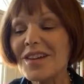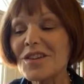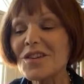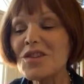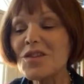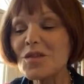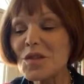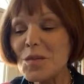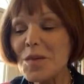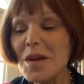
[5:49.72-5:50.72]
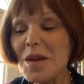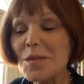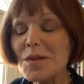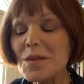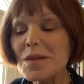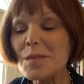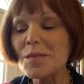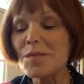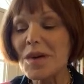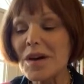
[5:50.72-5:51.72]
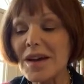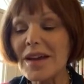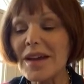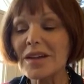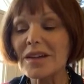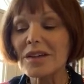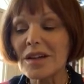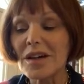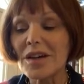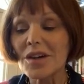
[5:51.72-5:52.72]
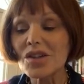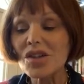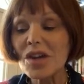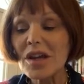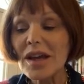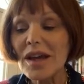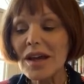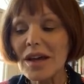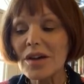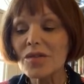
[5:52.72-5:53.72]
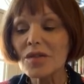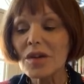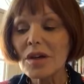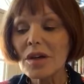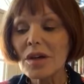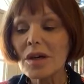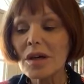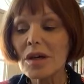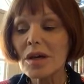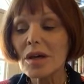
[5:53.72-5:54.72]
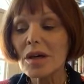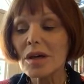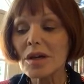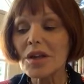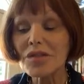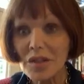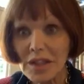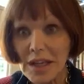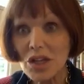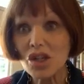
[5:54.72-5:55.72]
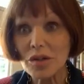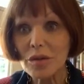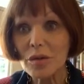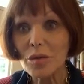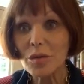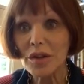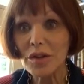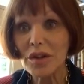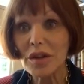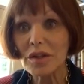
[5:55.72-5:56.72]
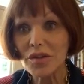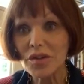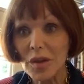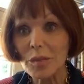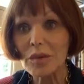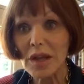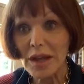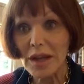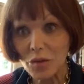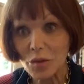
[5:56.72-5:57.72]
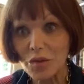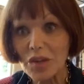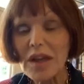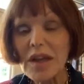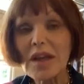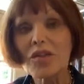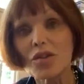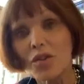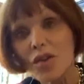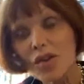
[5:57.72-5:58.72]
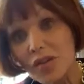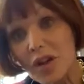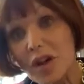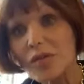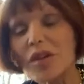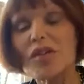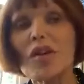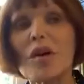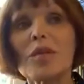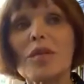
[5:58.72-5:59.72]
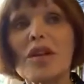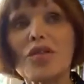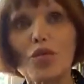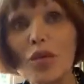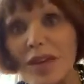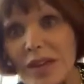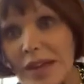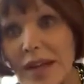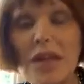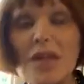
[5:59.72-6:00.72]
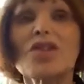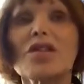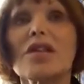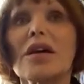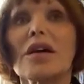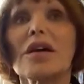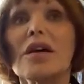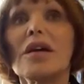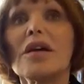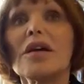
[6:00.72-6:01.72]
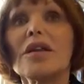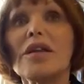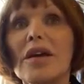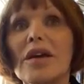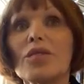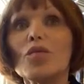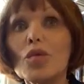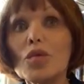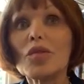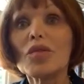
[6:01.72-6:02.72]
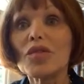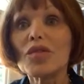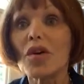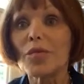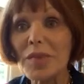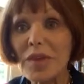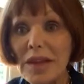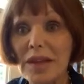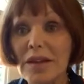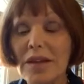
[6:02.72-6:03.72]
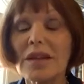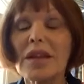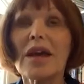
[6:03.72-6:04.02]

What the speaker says: newspapers by and large have an affiliation with some line of thought. In the Toronto Star, for example, it's written into their rules of being that